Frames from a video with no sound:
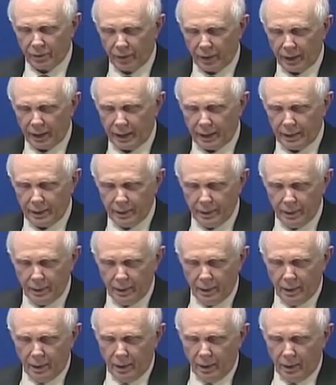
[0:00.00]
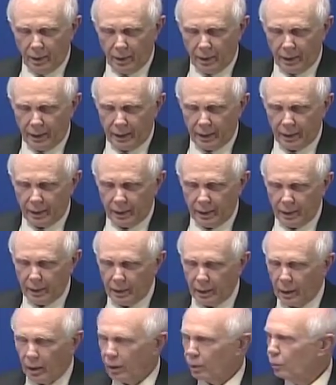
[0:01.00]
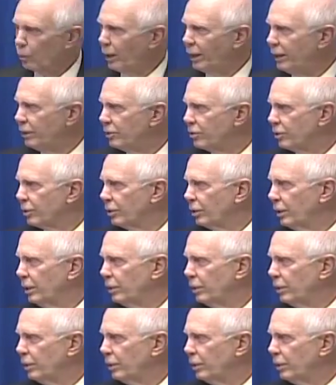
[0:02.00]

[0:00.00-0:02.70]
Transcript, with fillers: for that. All right, uh, are rates,